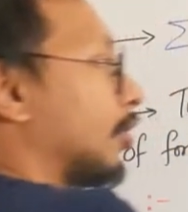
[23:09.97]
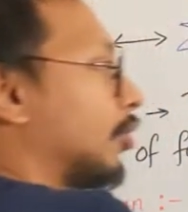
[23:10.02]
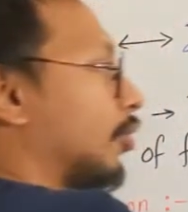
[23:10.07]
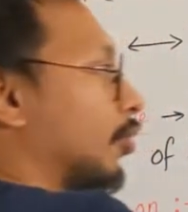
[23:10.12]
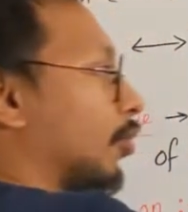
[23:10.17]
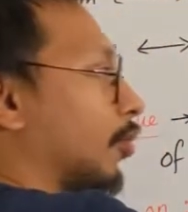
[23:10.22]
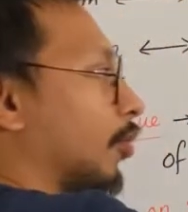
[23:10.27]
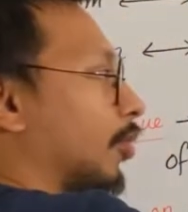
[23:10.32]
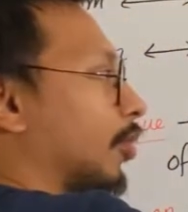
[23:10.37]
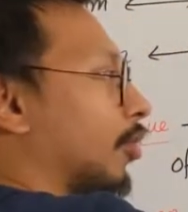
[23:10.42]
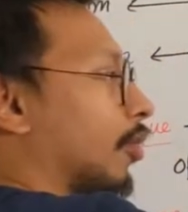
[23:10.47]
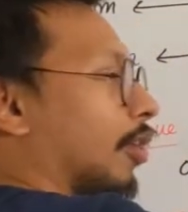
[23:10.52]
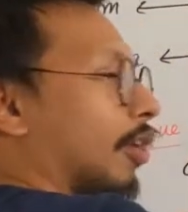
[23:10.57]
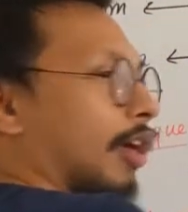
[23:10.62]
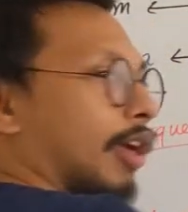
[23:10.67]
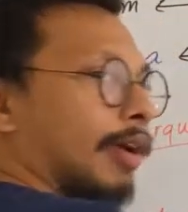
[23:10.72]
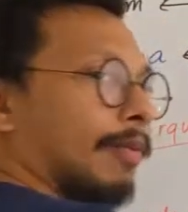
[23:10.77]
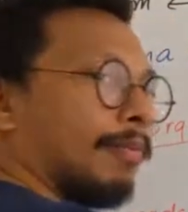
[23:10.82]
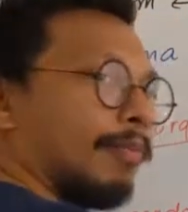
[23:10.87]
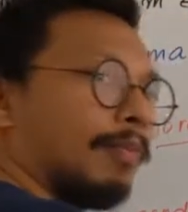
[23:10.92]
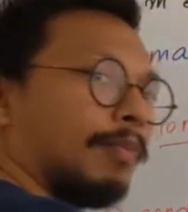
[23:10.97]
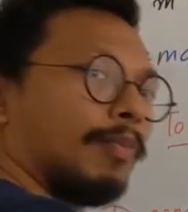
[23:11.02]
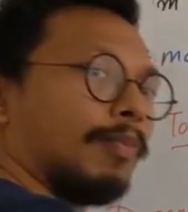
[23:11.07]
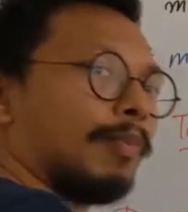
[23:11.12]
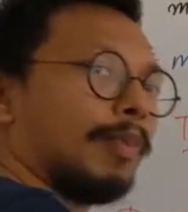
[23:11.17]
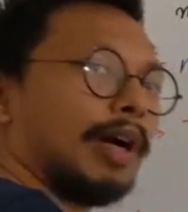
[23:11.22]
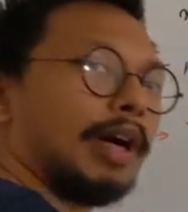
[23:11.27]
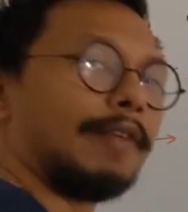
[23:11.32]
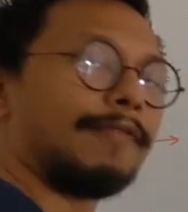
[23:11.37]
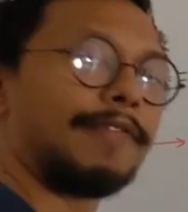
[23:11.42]
to your
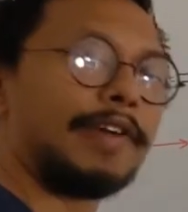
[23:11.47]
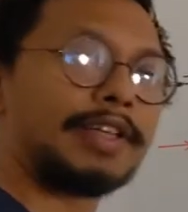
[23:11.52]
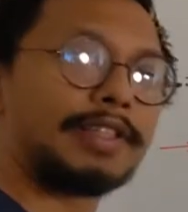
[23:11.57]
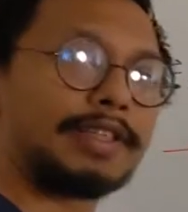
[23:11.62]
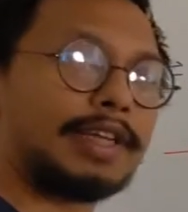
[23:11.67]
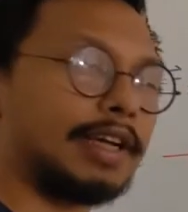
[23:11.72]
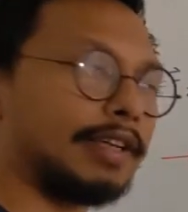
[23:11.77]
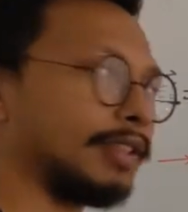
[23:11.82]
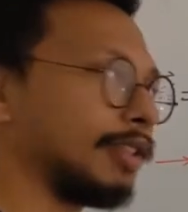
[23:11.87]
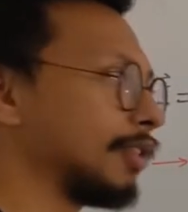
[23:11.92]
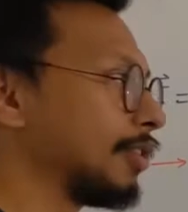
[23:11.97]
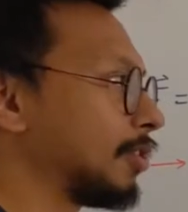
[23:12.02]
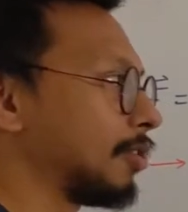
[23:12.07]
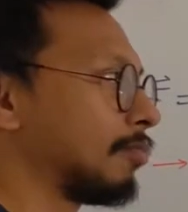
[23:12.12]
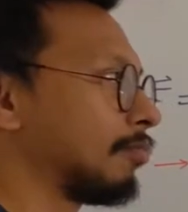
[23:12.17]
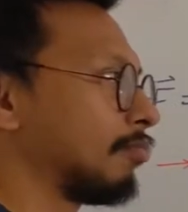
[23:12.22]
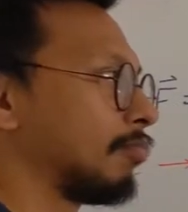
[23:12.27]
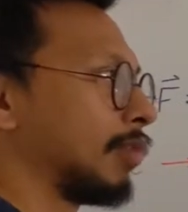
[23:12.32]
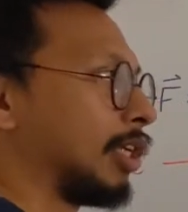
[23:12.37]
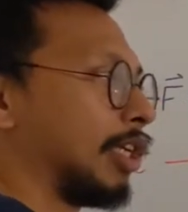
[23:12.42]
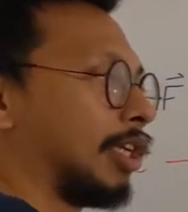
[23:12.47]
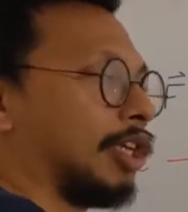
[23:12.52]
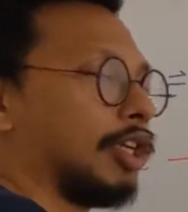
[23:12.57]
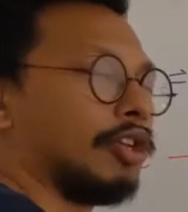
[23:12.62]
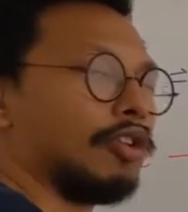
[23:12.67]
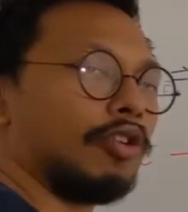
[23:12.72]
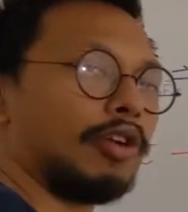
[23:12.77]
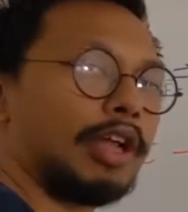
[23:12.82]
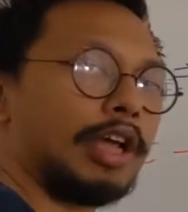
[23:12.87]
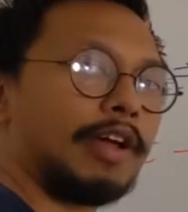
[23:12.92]
fixed axis,
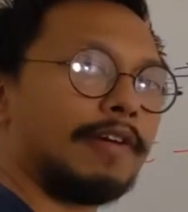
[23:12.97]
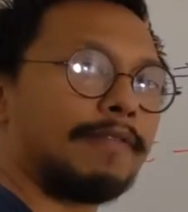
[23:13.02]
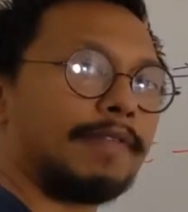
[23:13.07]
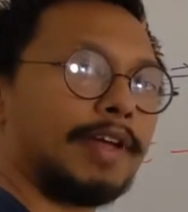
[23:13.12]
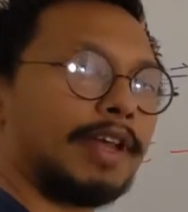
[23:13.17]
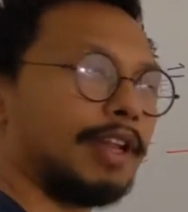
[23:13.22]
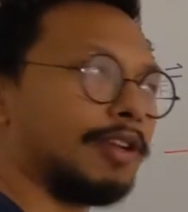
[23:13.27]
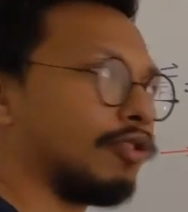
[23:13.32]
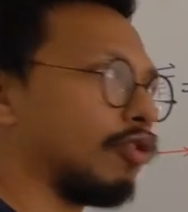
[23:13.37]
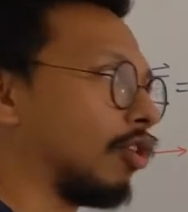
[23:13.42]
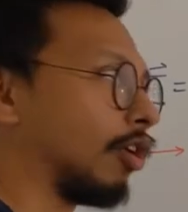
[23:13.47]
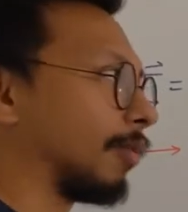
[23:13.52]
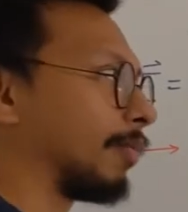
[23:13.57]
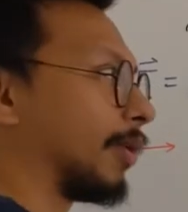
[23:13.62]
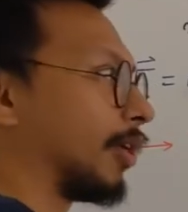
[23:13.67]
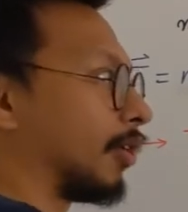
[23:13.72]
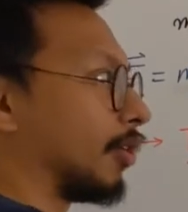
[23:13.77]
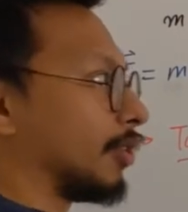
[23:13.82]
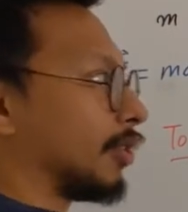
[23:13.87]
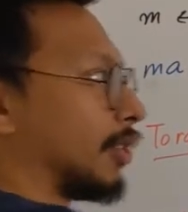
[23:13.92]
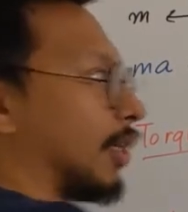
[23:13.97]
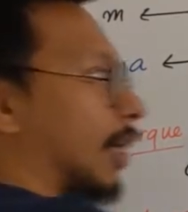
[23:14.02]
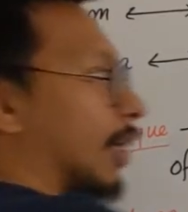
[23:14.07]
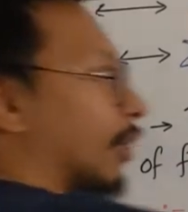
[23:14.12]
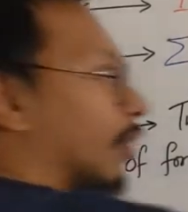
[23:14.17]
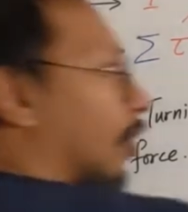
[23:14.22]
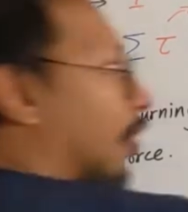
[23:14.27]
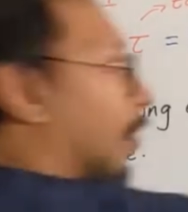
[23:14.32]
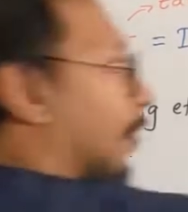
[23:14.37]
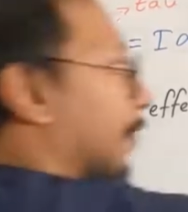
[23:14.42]
you don't have any torque because
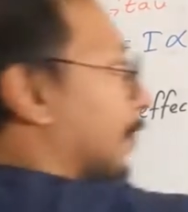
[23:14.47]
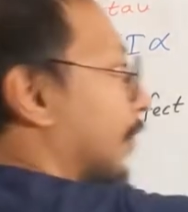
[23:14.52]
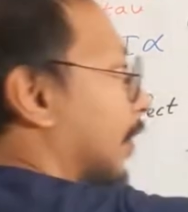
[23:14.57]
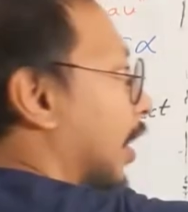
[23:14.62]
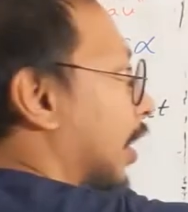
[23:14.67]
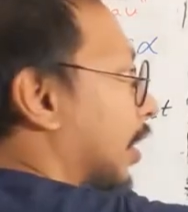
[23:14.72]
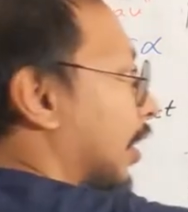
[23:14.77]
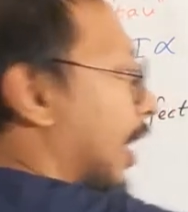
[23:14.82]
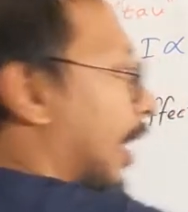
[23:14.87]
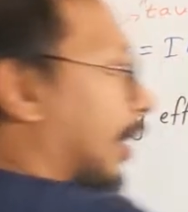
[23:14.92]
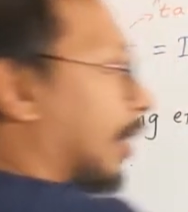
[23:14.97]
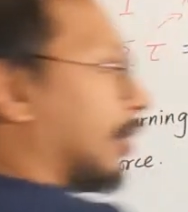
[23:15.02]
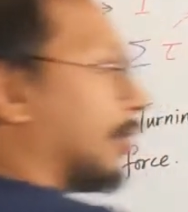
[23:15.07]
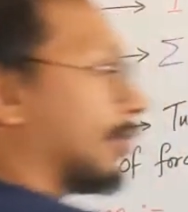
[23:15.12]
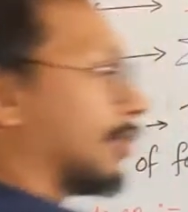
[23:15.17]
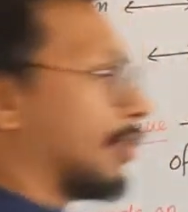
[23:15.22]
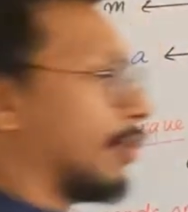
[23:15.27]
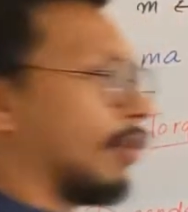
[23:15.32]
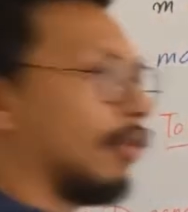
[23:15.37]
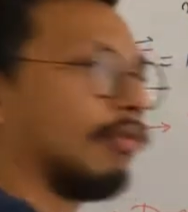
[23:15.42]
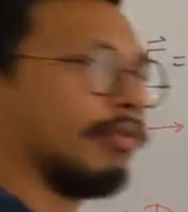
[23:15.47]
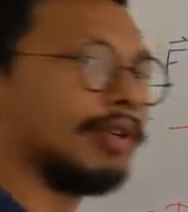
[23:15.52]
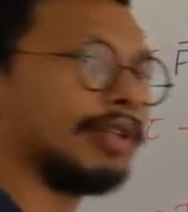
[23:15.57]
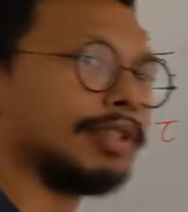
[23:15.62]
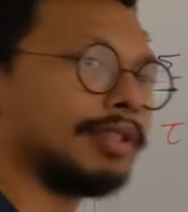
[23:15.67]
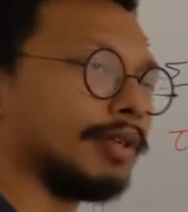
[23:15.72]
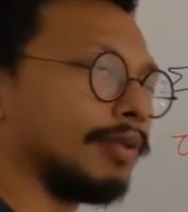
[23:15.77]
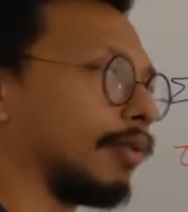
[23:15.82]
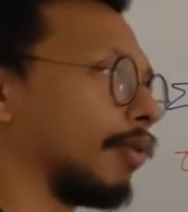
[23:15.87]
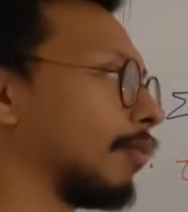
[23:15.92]
sine of that angle 0
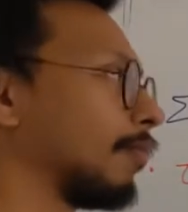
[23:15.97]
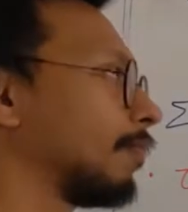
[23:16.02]
is 0.